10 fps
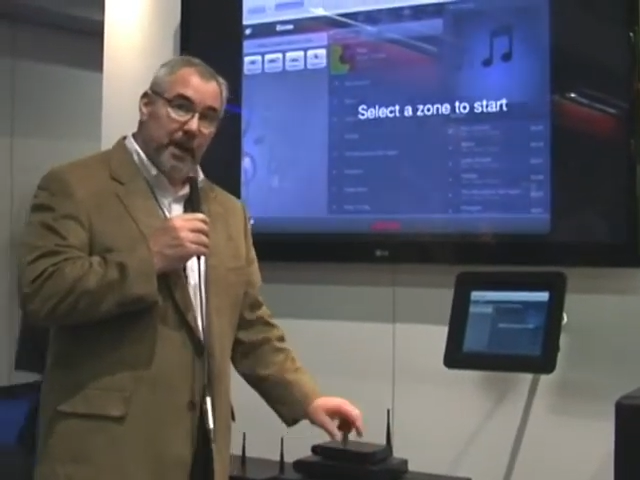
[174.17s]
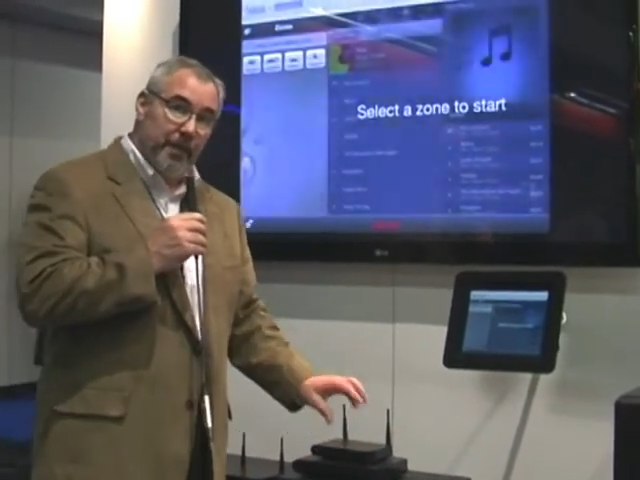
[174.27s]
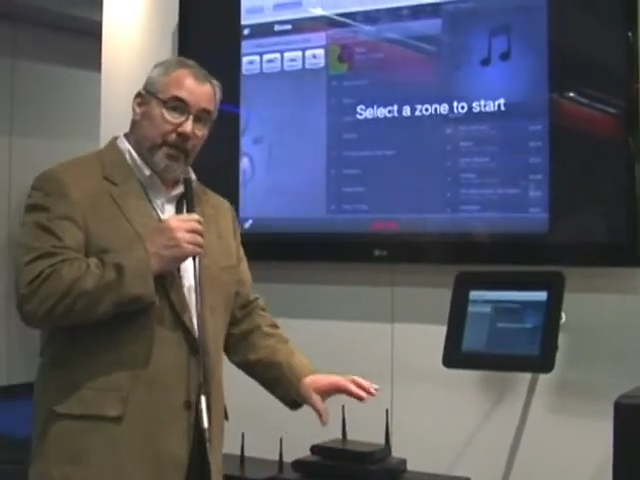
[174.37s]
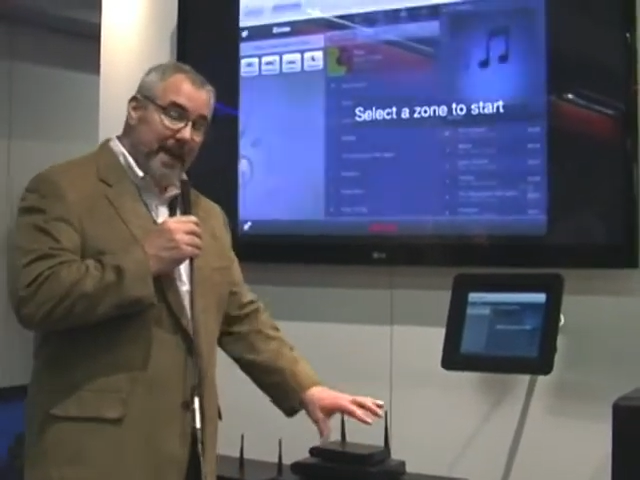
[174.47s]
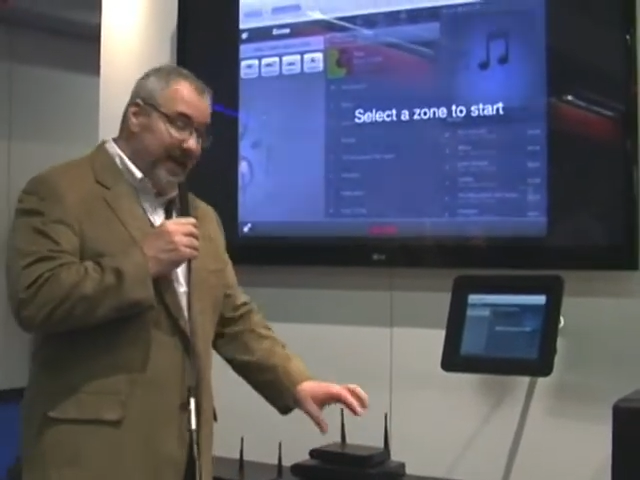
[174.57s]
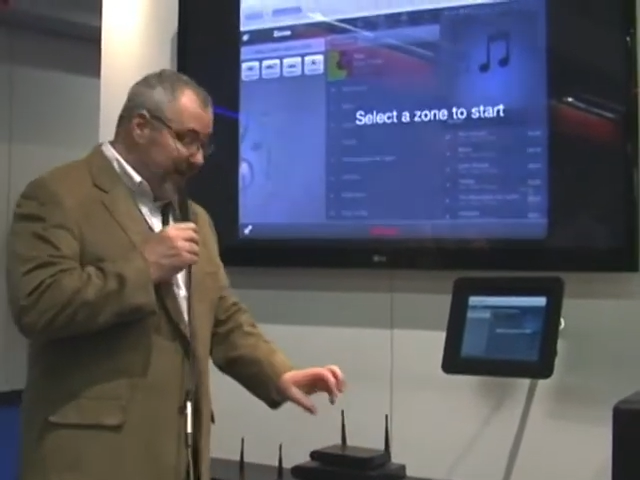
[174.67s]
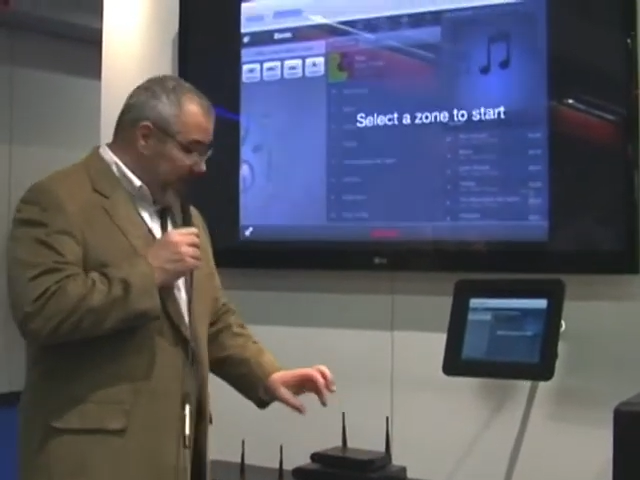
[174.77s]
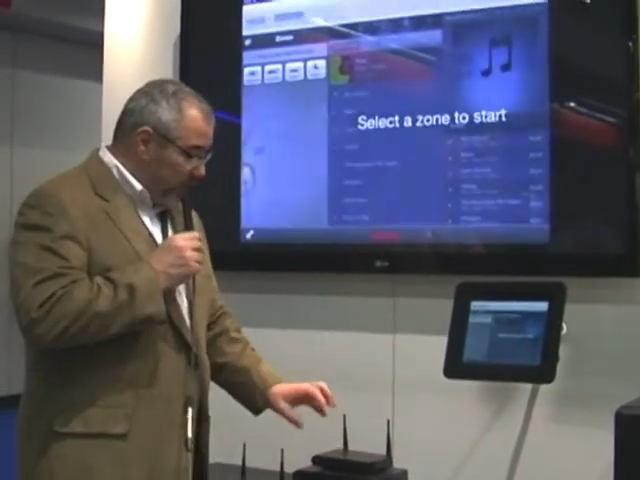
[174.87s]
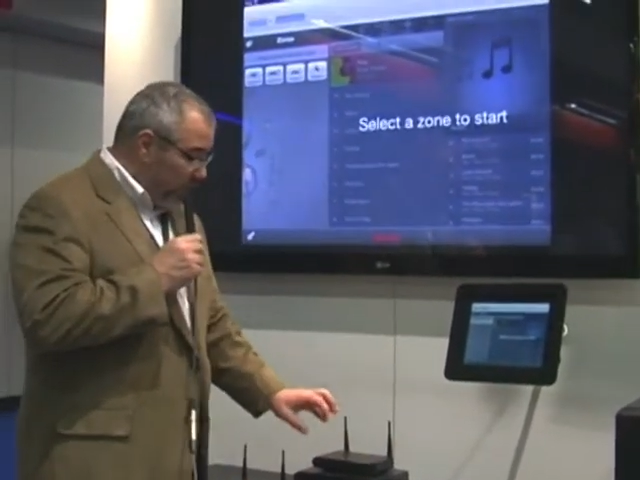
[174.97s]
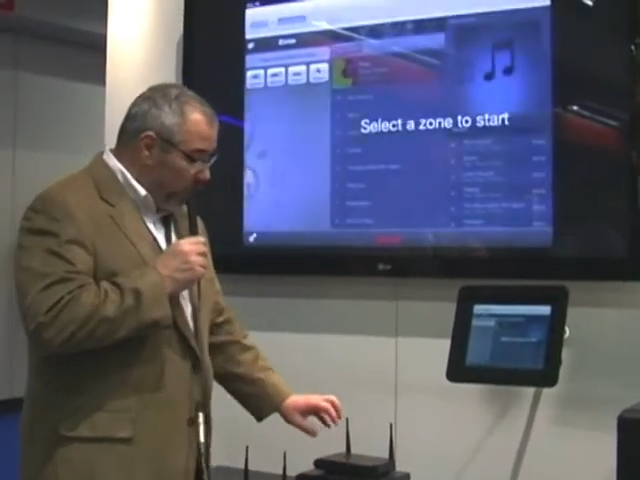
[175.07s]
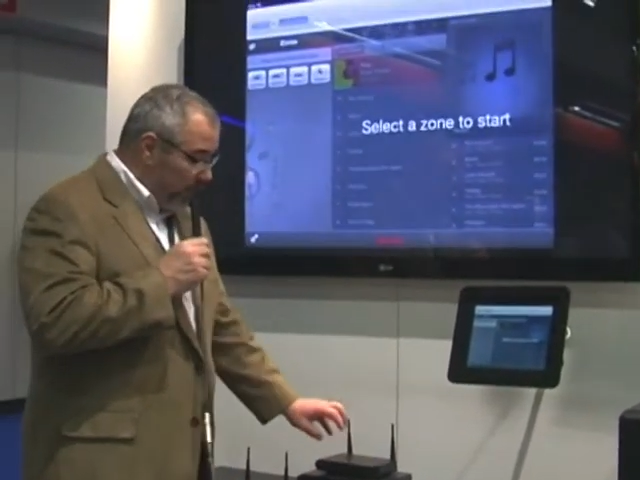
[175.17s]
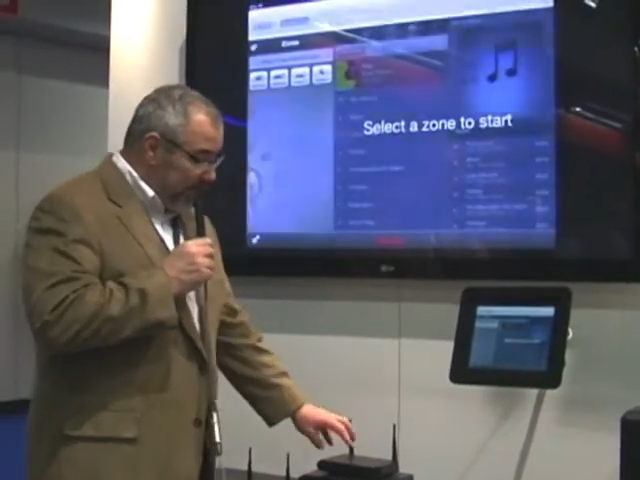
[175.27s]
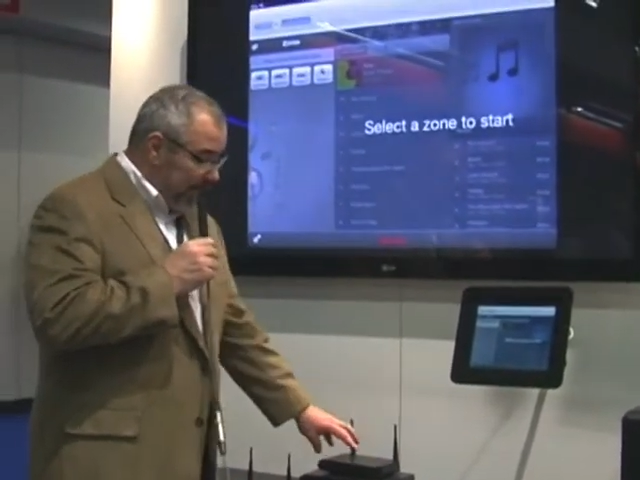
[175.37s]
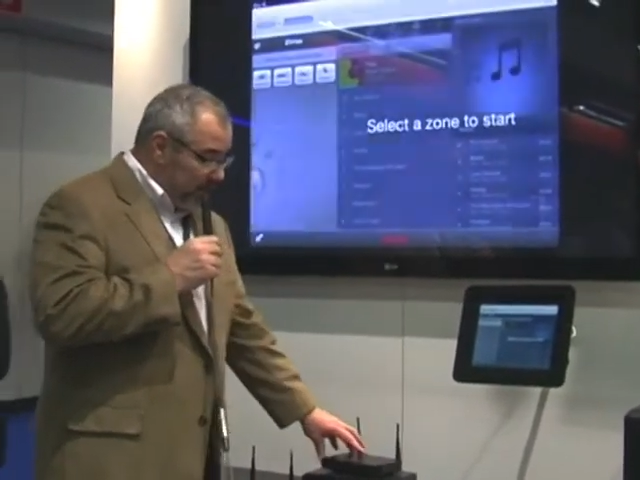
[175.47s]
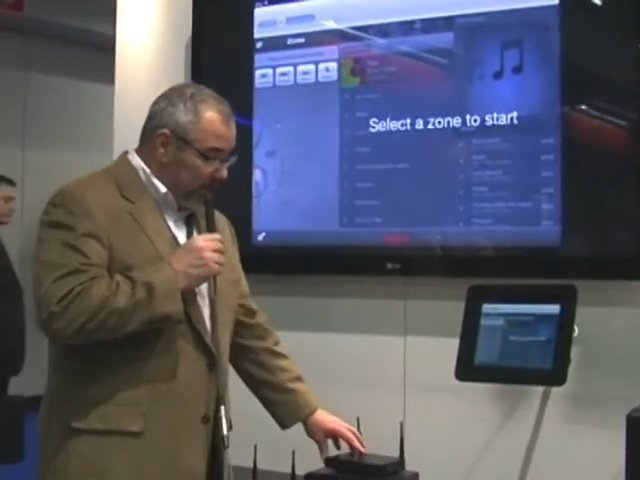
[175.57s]
They connect
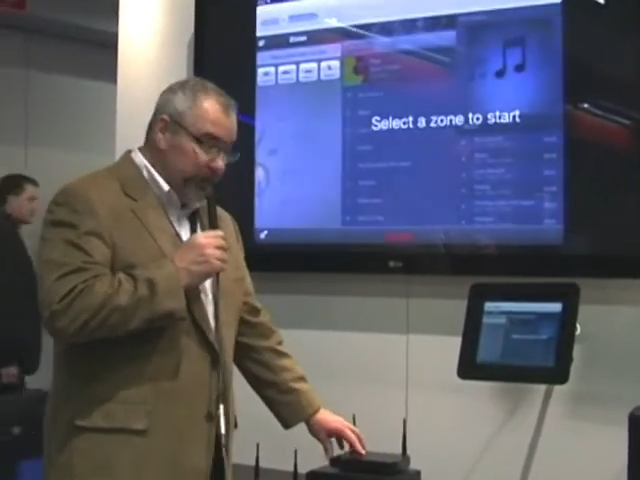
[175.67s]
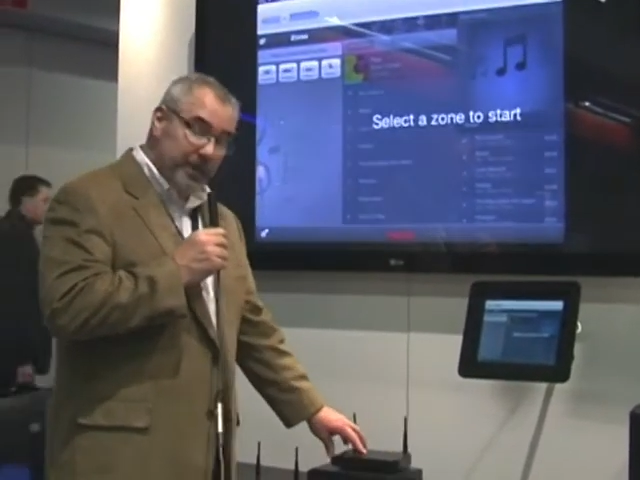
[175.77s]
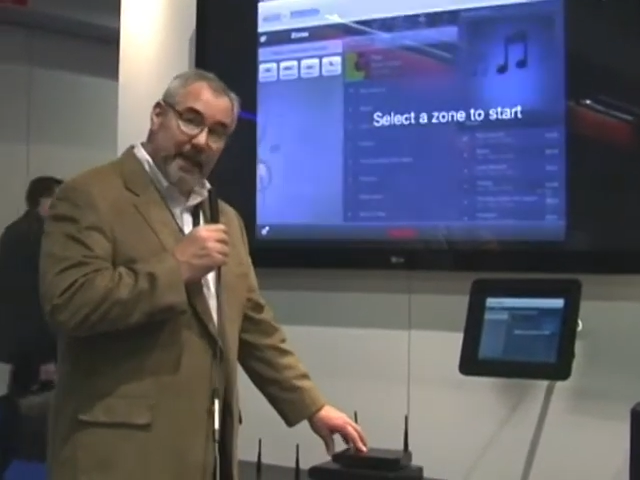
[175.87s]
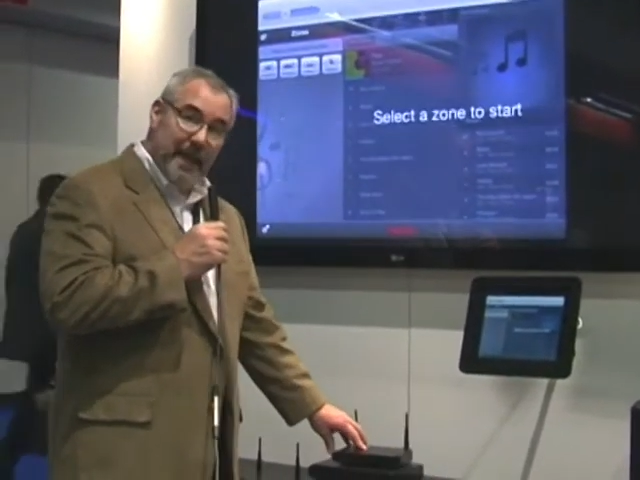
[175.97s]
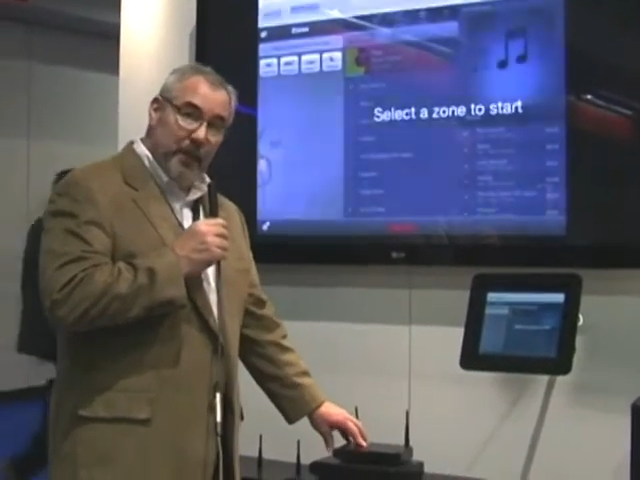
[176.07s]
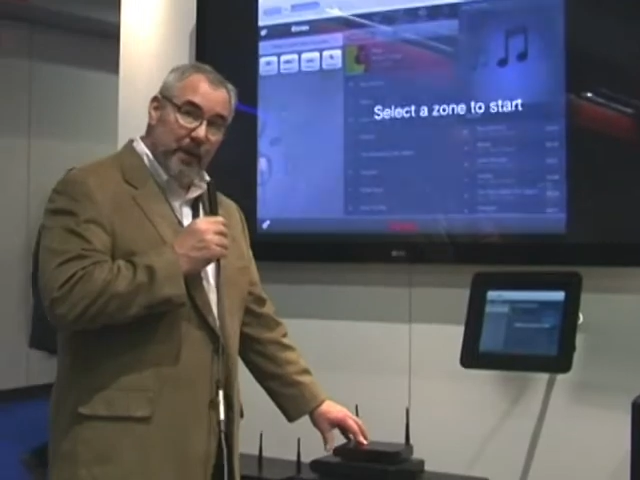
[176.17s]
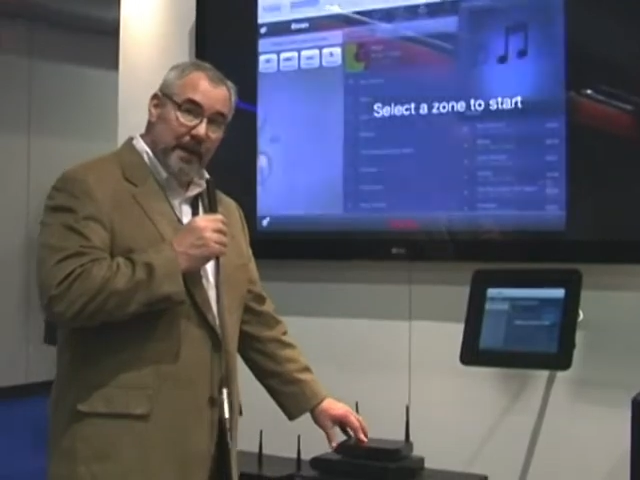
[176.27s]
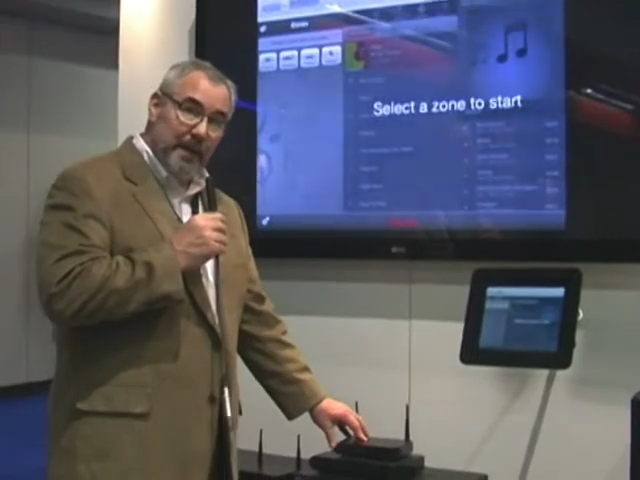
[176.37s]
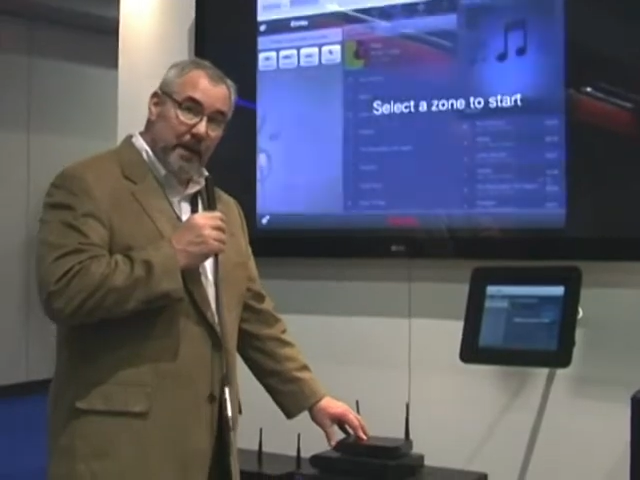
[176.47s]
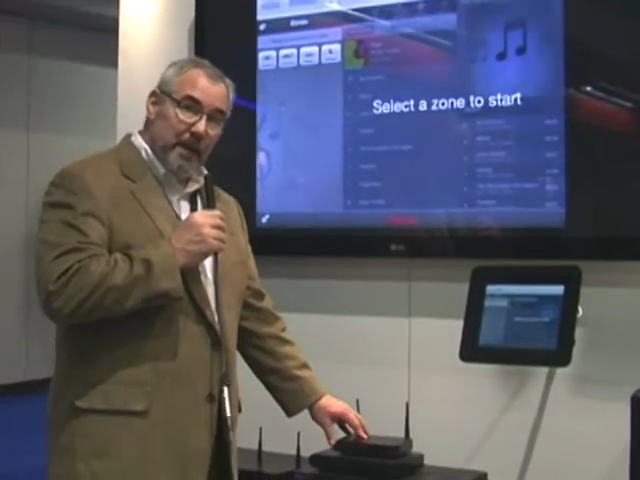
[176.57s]
automatically with the gateway.